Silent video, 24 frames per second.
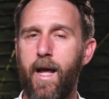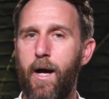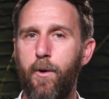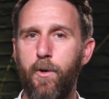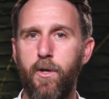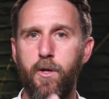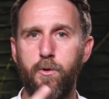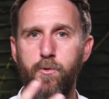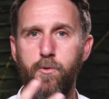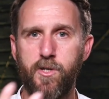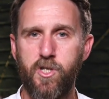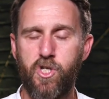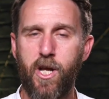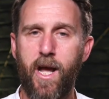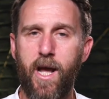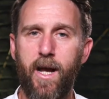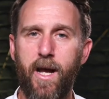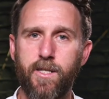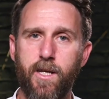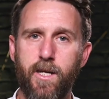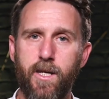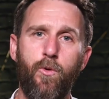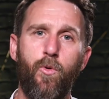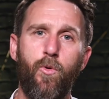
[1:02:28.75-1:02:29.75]
How are you
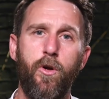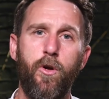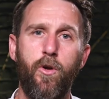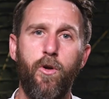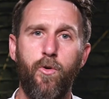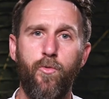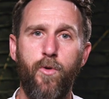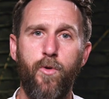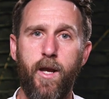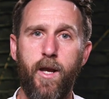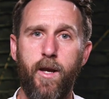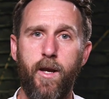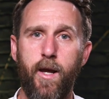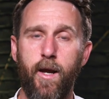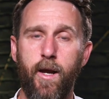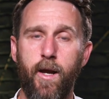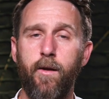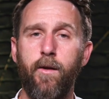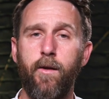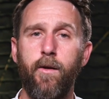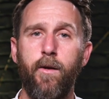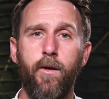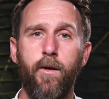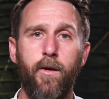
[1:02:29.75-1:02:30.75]
rejecting what you're
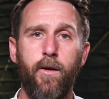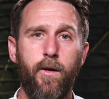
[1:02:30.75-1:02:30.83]
reading?